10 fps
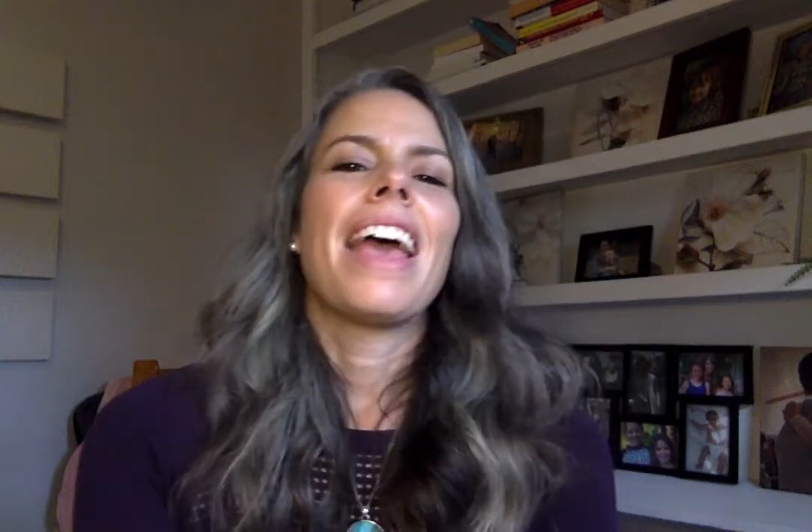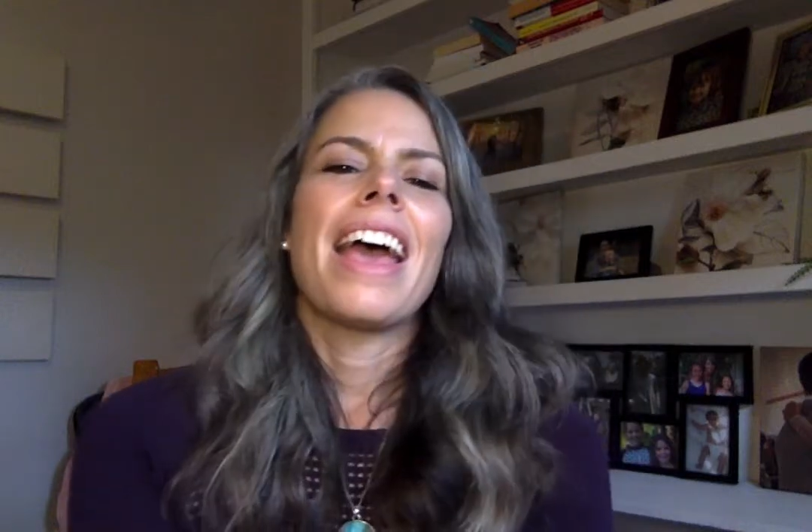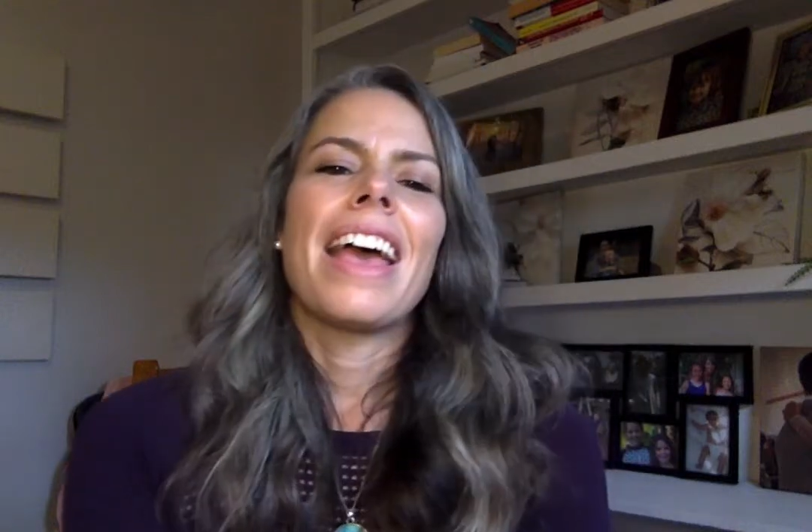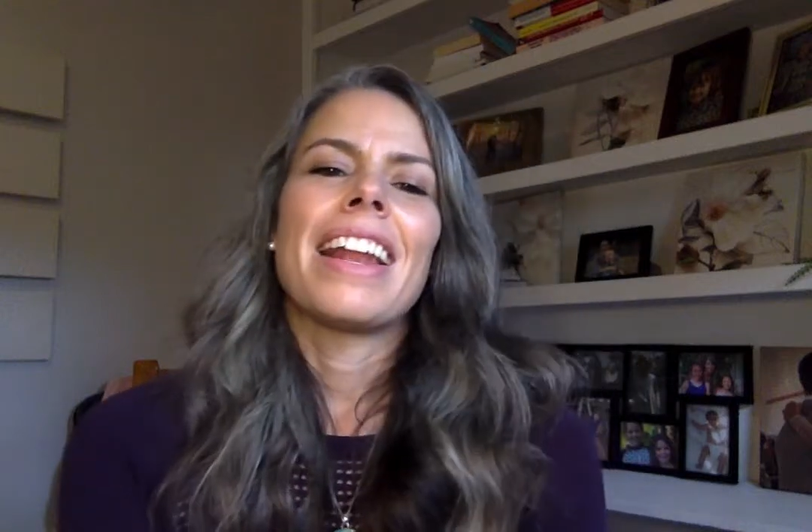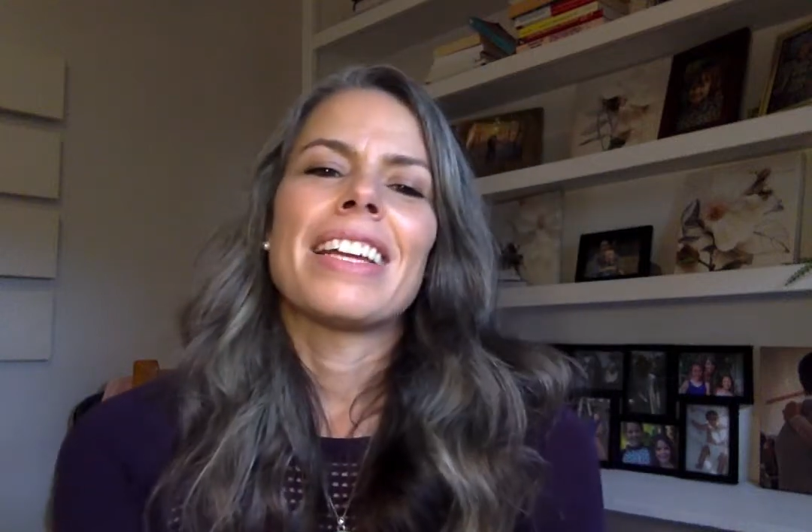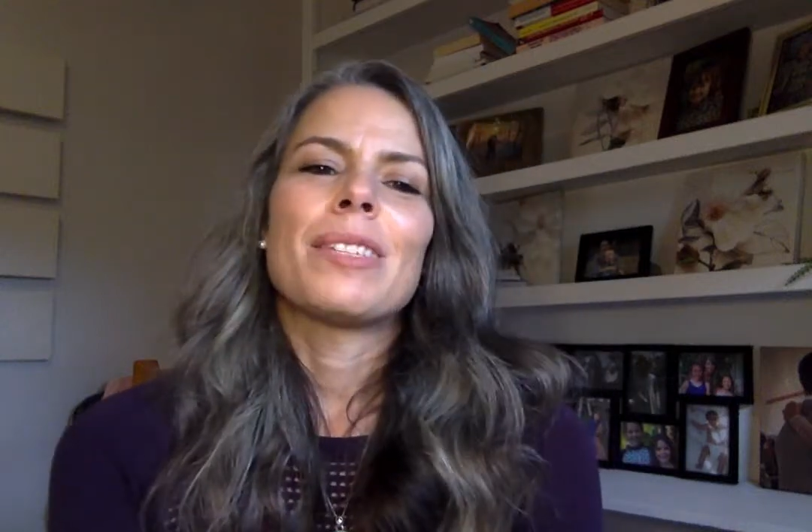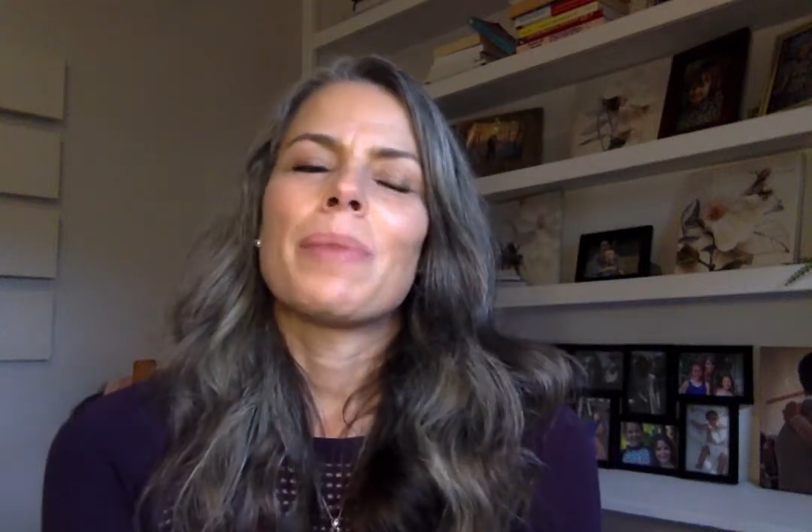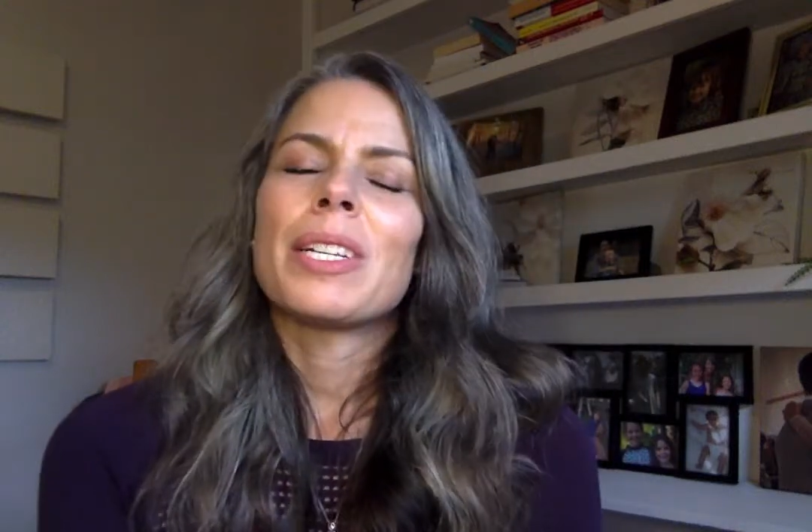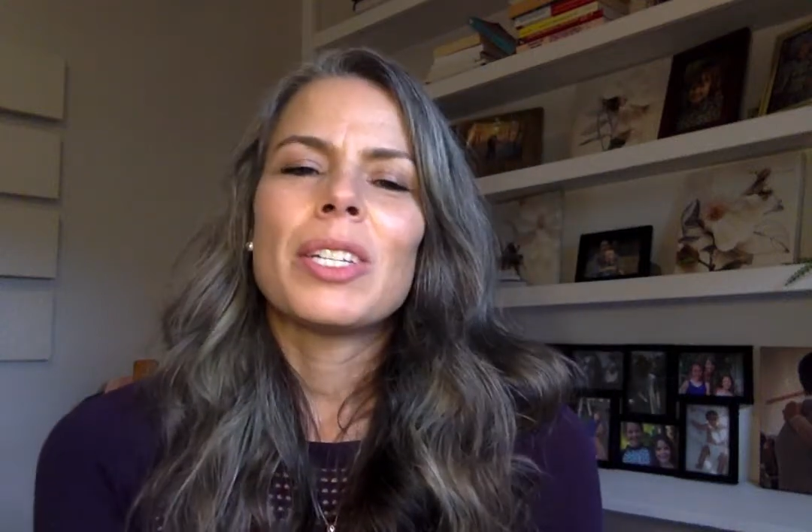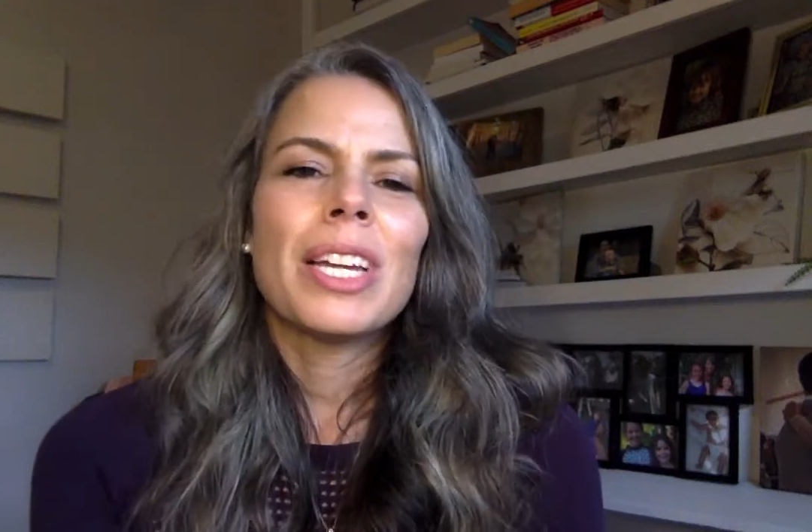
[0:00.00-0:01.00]
and I
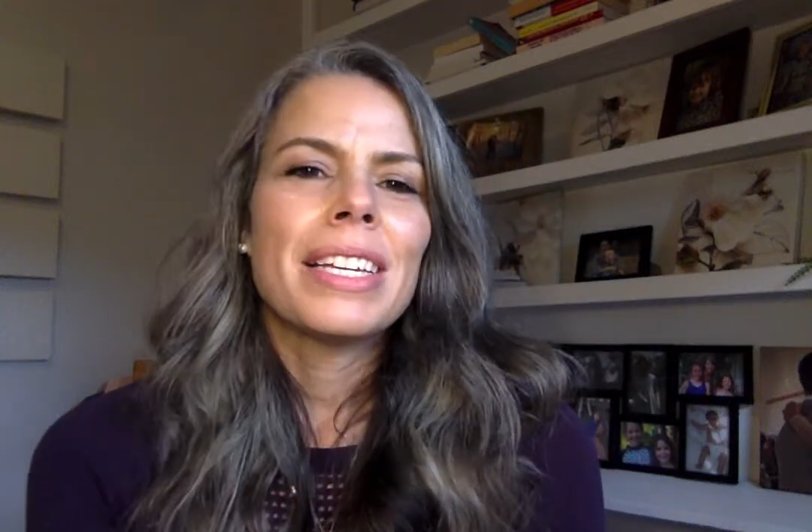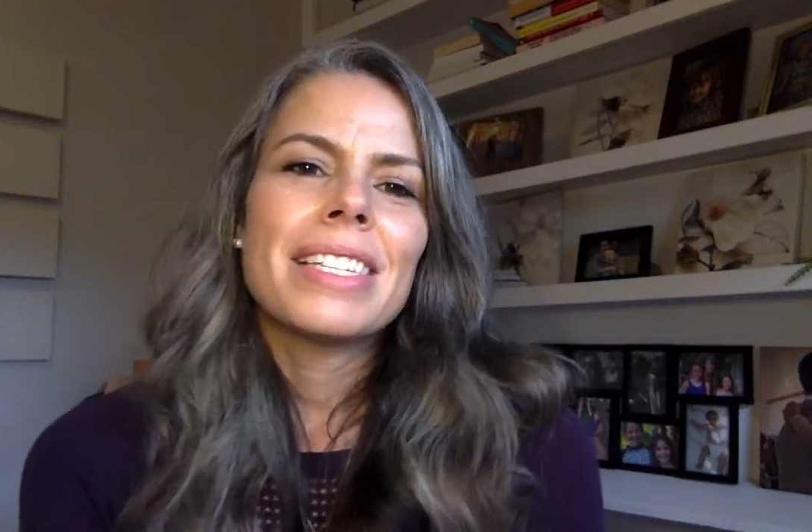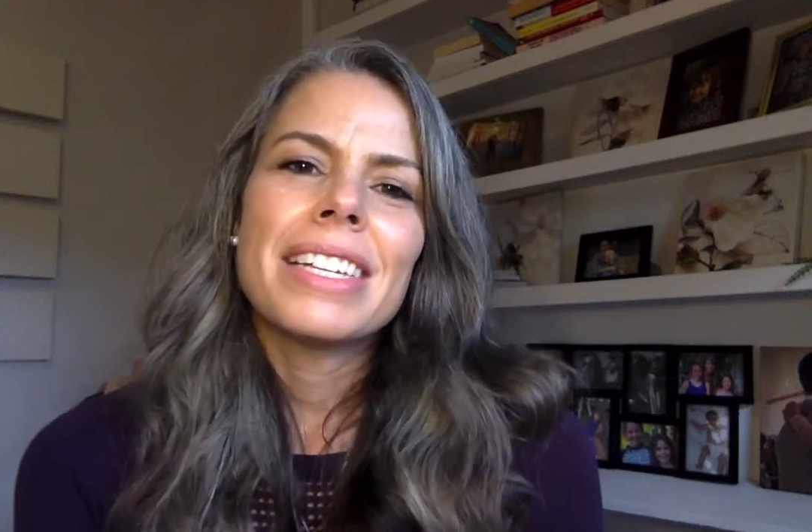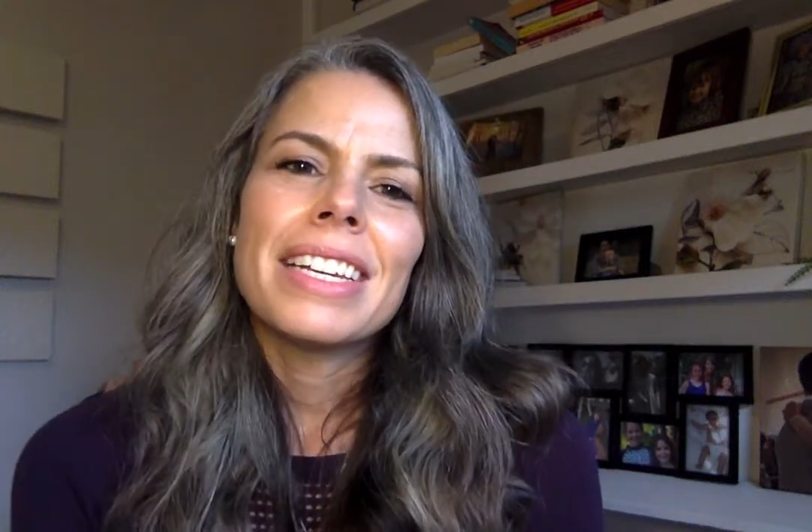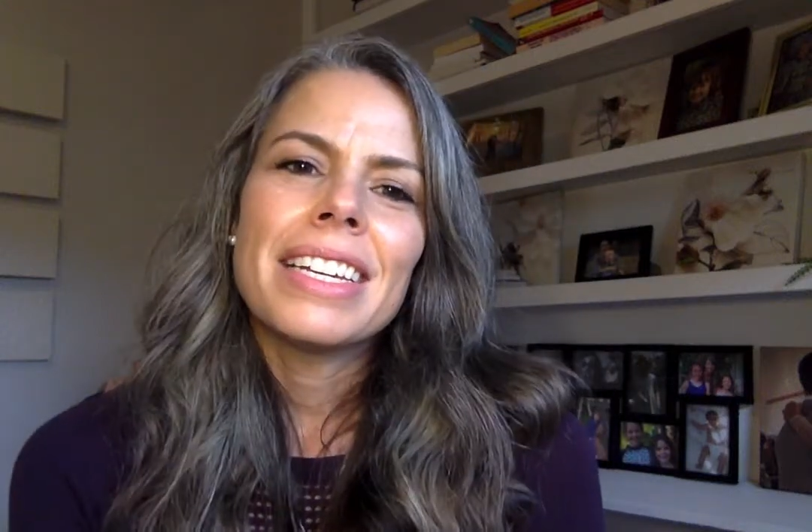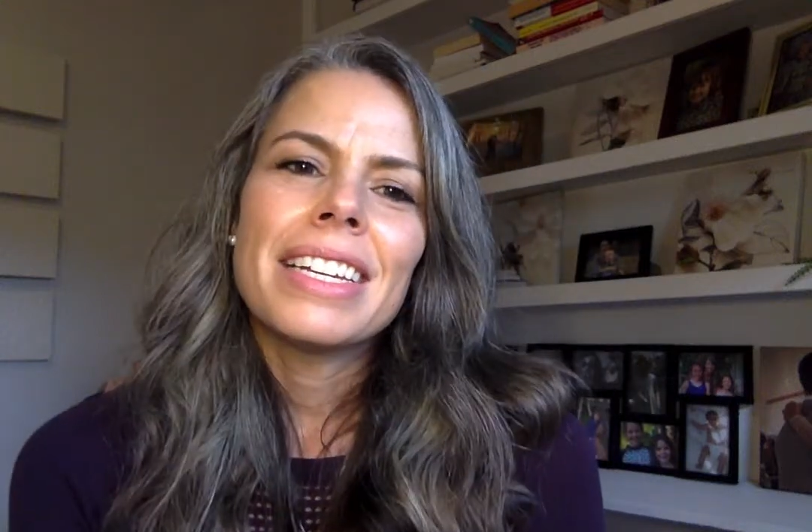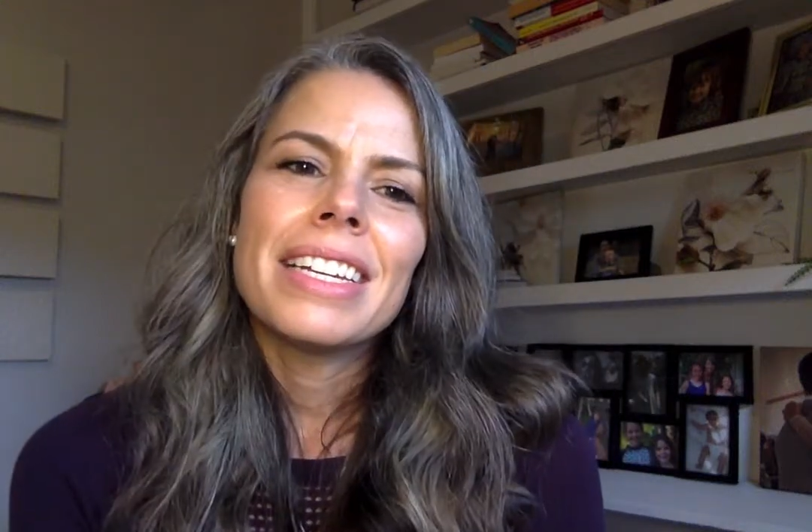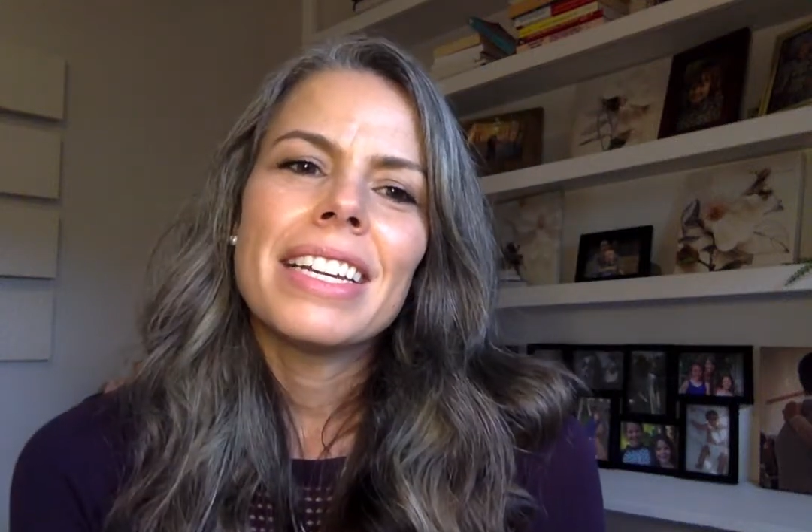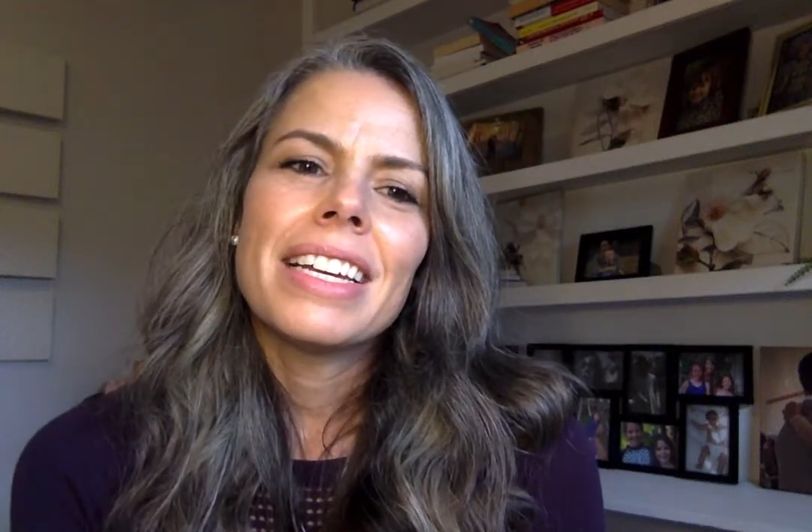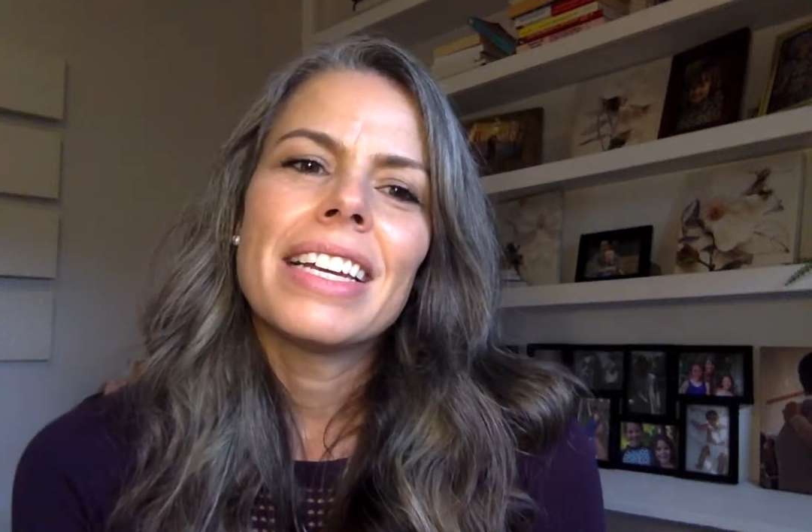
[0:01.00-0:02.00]
specialize
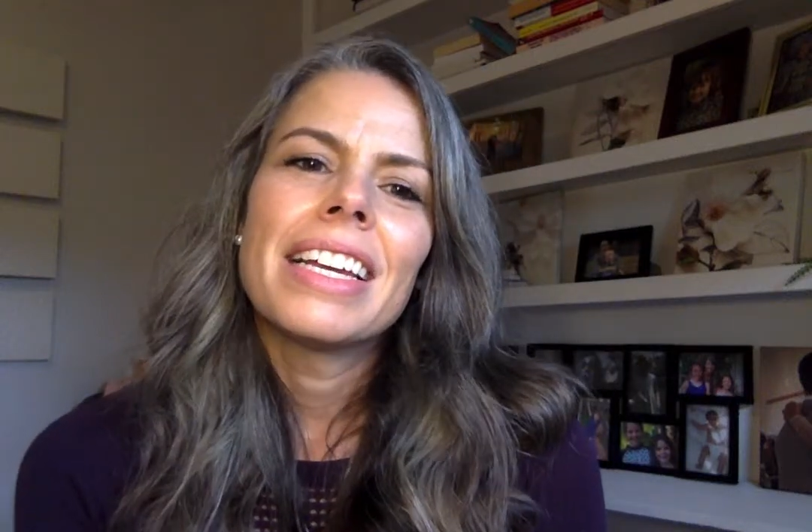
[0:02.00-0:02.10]
in